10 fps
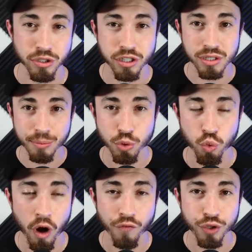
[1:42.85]
He was up
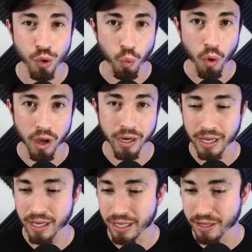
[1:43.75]
twelve to one
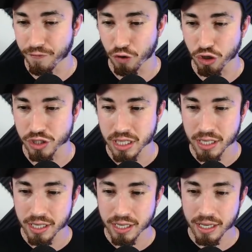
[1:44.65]
in the first,
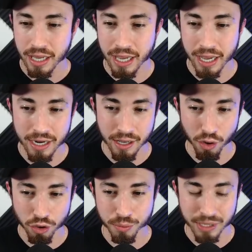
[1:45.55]
and
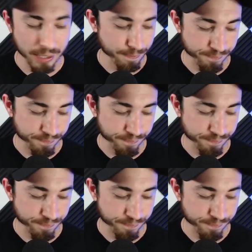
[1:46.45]
ultimately